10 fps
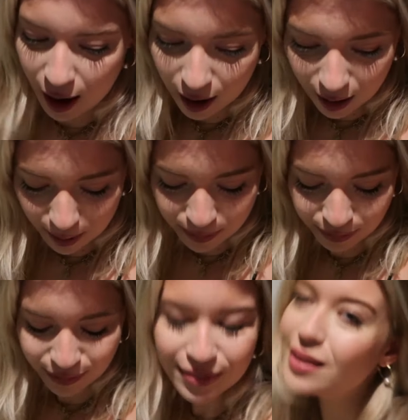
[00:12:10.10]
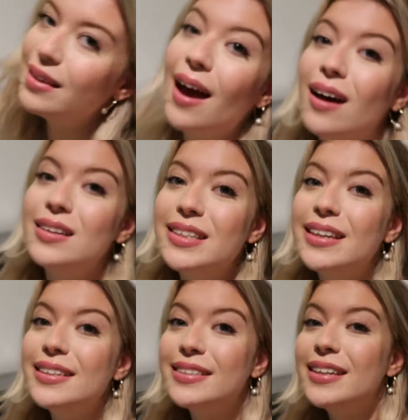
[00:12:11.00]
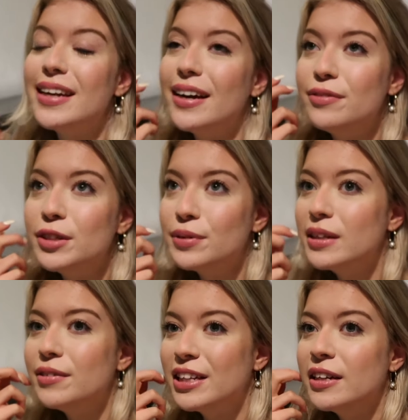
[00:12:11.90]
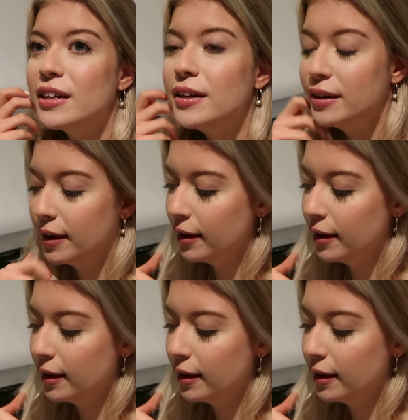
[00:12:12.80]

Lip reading: Yeah, today is a good day. I feel really, really good.